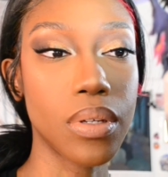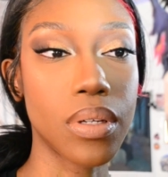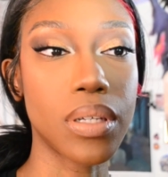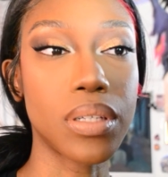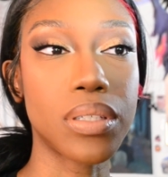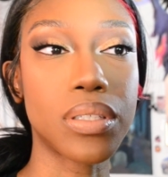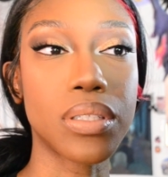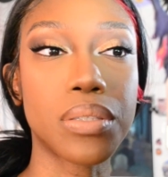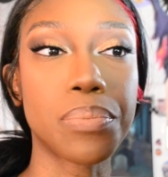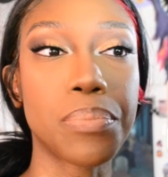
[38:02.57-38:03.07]

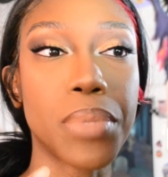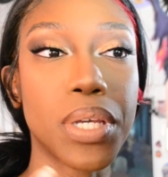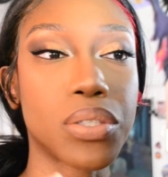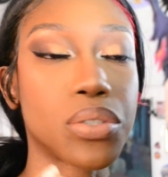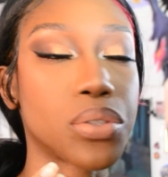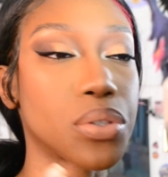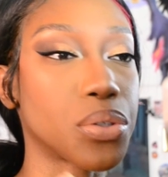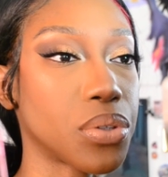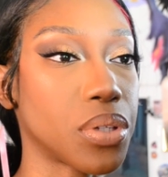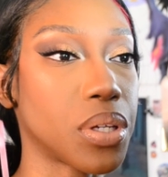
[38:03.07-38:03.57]
it just
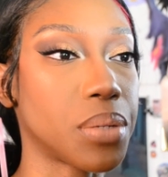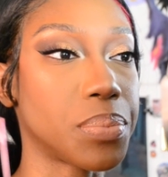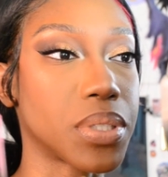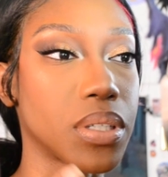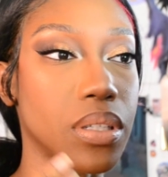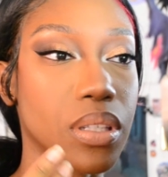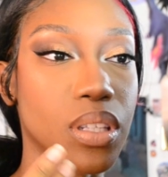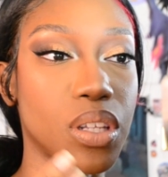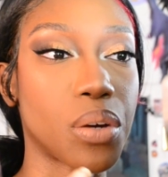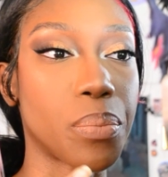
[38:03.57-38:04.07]
makes your lips
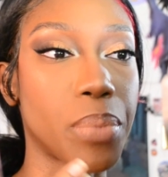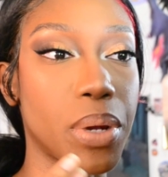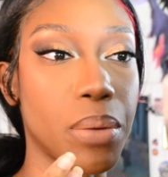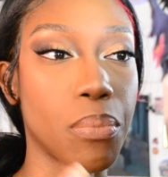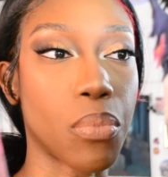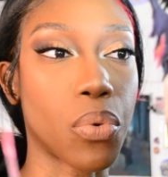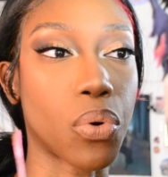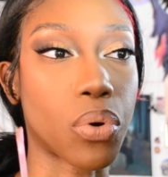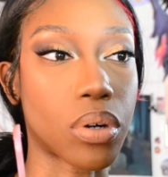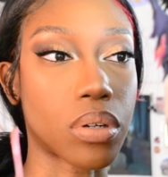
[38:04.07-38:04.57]
a little bit
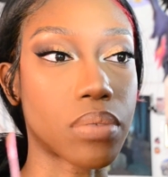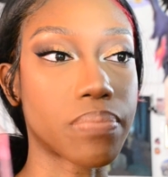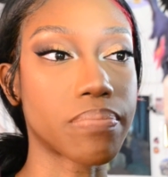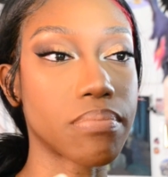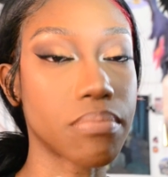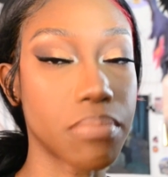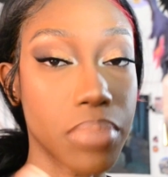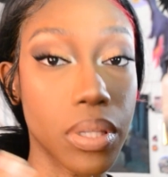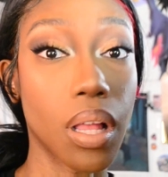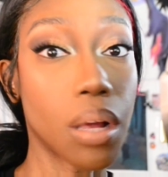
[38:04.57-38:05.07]
more
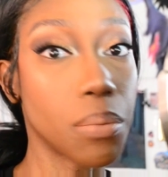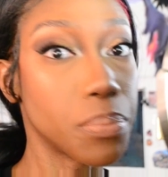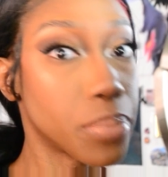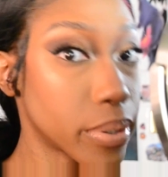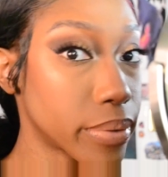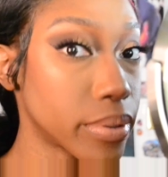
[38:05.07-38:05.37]
plump.